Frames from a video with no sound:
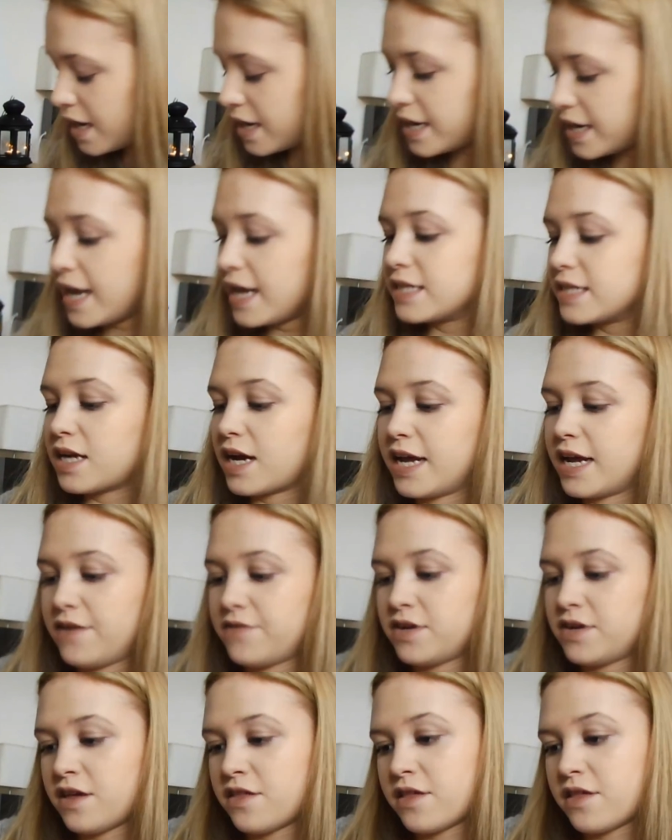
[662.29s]
Next I have
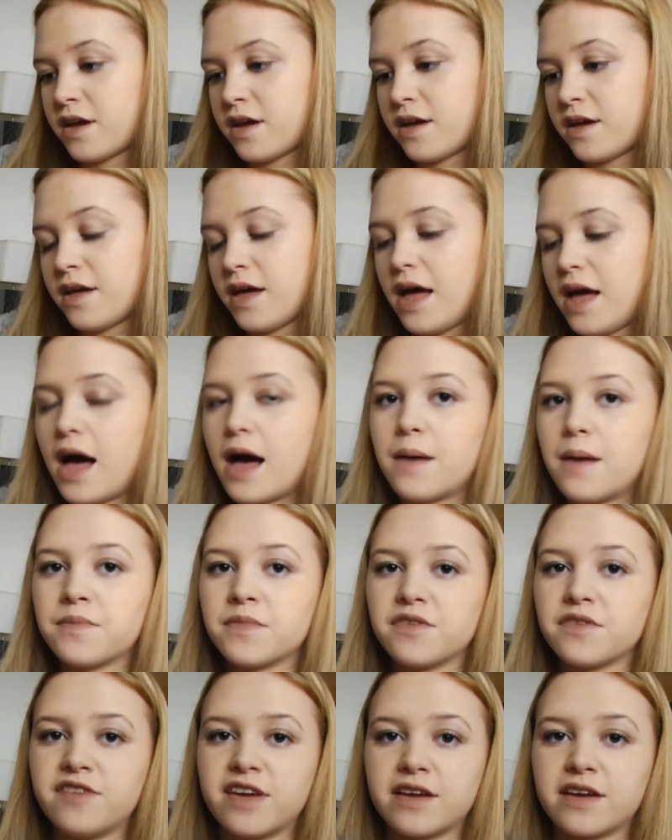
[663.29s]
another
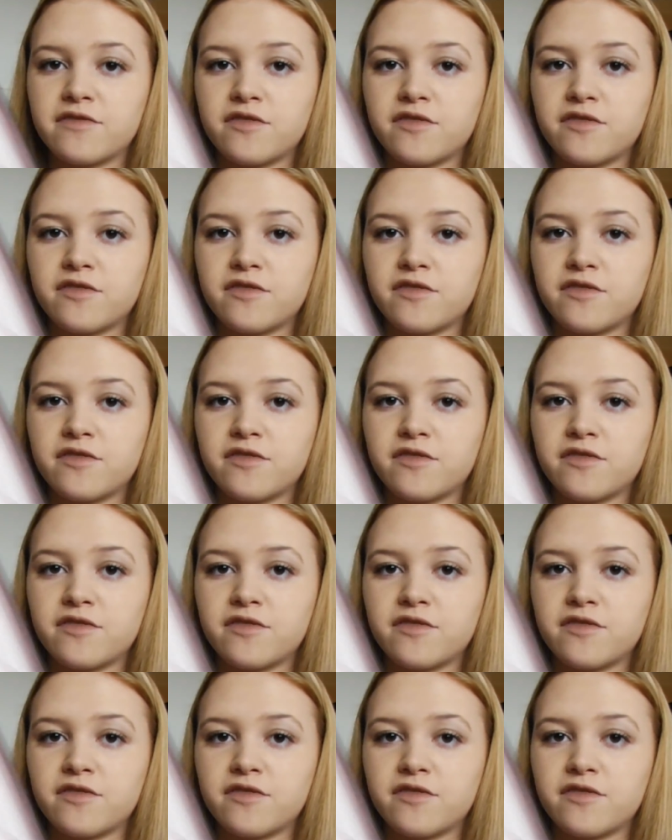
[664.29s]
thing